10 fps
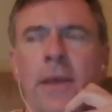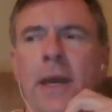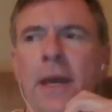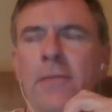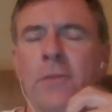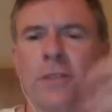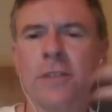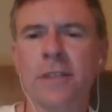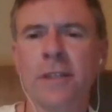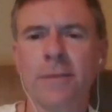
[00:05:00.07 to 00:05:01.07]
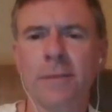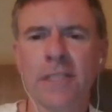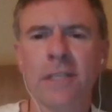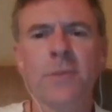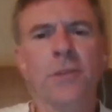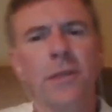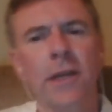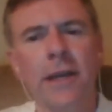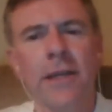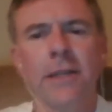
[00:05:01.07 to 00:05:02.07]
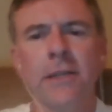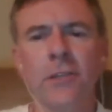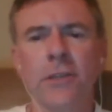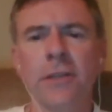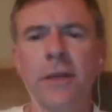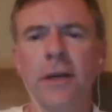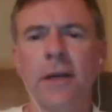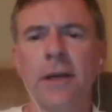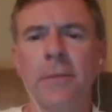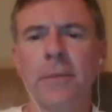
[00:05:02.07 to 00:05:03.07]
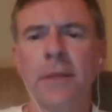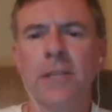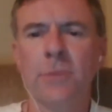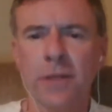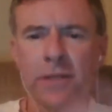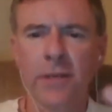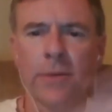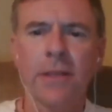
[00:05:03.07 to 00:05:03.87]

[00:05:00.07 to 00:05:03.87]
And of course, that's an absurdly high condition, and that's why they'll say, well,